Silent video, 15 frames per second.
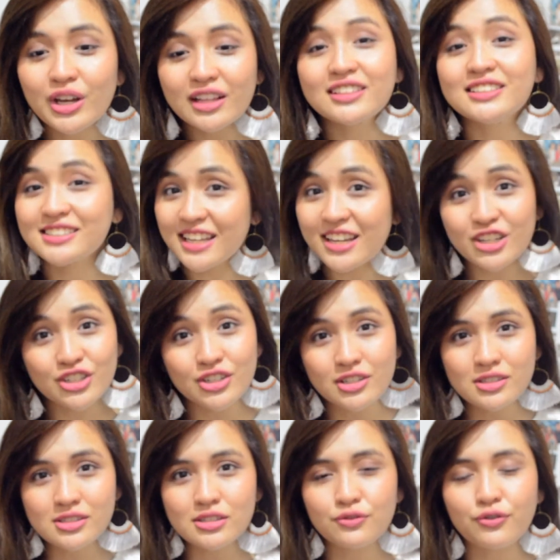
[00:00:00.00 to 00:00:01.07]

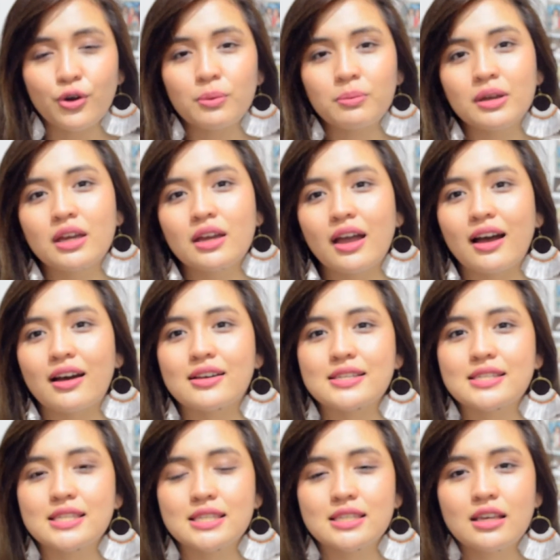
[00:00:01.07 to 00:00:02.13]
realizations for me
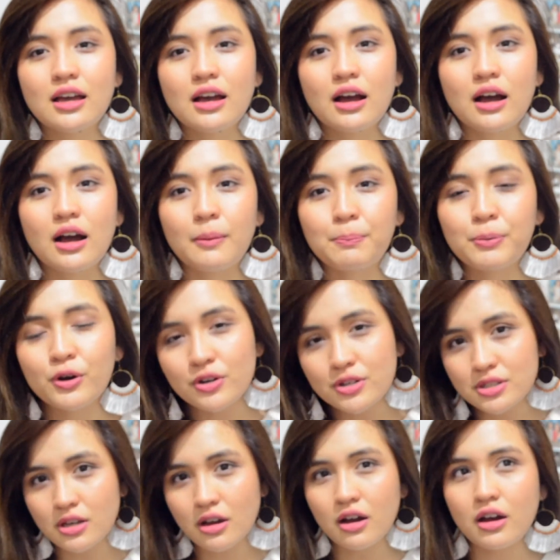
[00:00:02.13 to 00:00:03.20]
as a
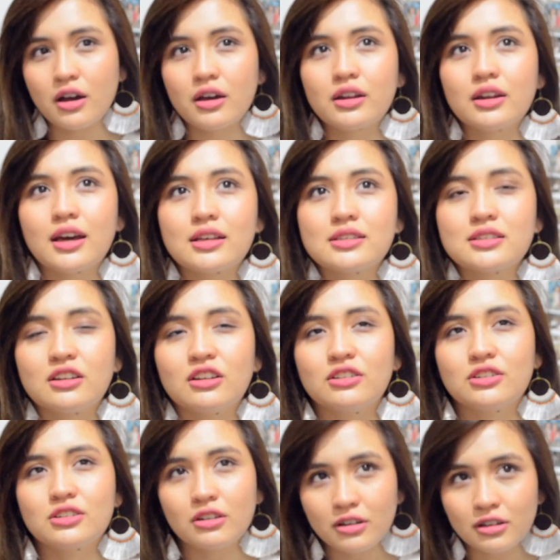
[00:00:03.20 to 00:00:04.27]
person, as an
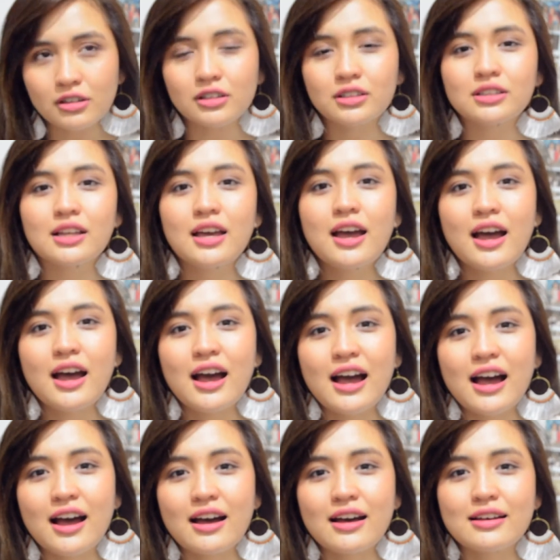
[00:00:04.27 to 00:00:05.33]
adult,
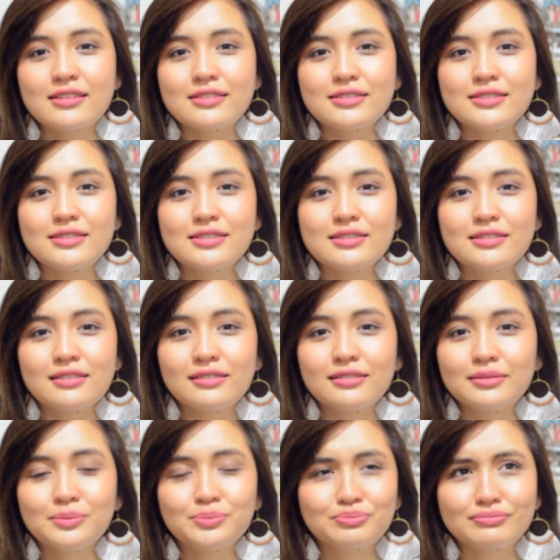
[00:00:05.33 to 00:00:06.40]
as
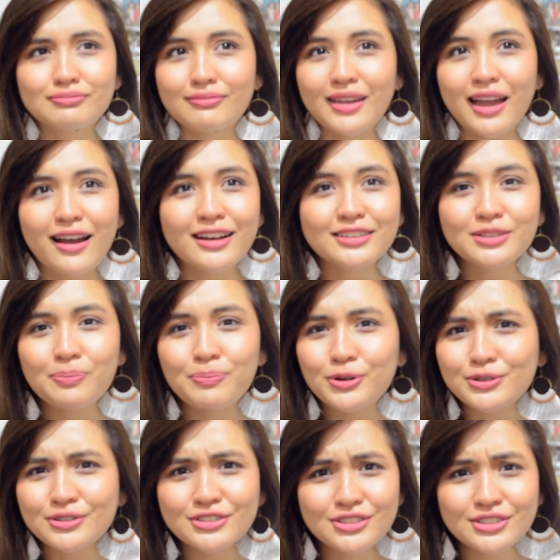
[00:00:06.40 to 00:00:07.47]
a
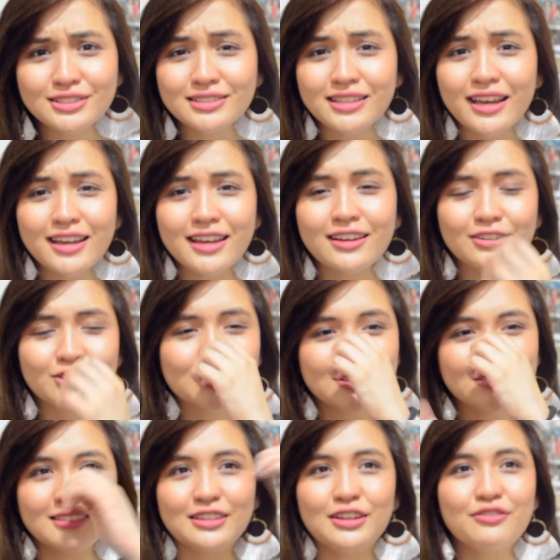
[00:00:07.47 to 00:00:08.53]
person just
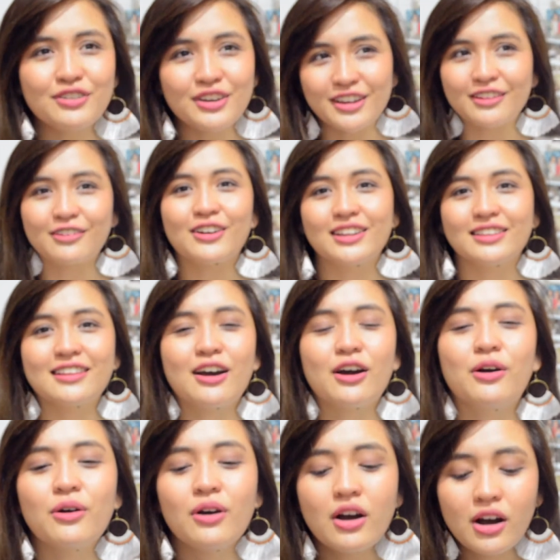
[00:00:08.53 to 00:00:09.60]
living right
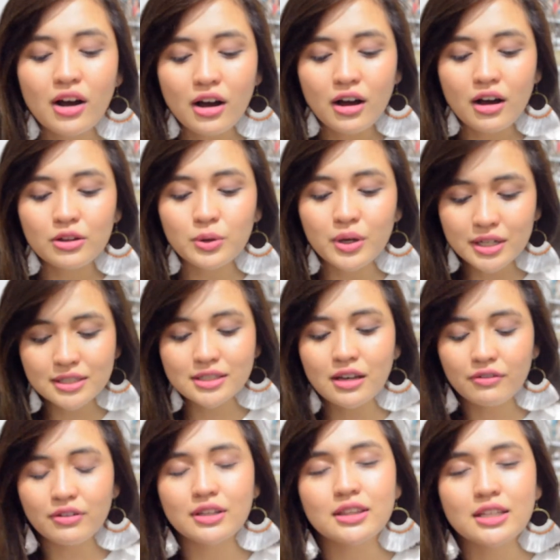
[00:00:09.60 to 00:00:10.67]
now.
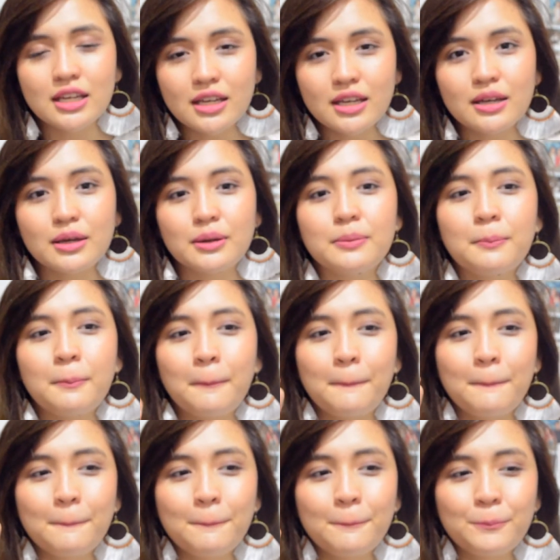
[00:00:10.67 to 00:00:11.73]
2017
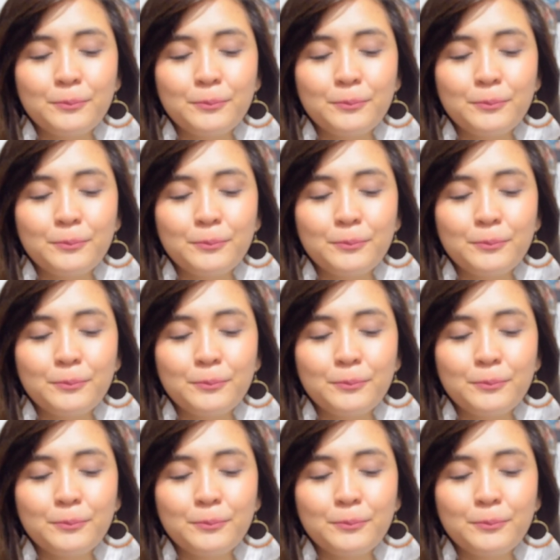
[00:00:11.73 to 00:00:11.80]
